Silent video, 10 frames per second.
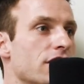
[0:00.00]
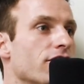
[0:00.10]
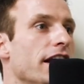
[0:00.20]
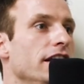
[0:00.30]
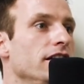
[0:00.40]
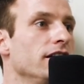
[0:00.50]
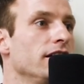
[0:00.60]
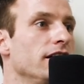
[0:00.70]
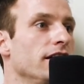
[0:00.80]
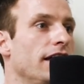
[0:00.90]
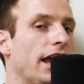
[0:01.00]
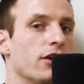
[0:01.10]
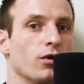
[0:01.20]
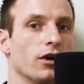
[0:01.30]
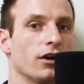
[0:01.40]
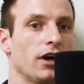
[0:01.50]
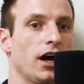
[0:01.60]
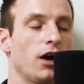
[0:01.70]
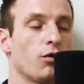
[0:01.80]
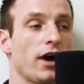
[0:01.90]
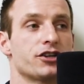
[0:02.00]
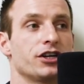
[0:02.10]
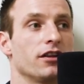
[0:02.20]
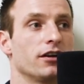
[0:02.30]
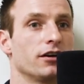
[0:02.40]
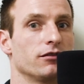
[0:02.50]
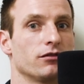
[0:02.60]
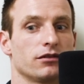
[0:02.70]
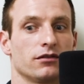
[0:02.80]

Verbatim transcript: ready, and we're uh, we're actually on the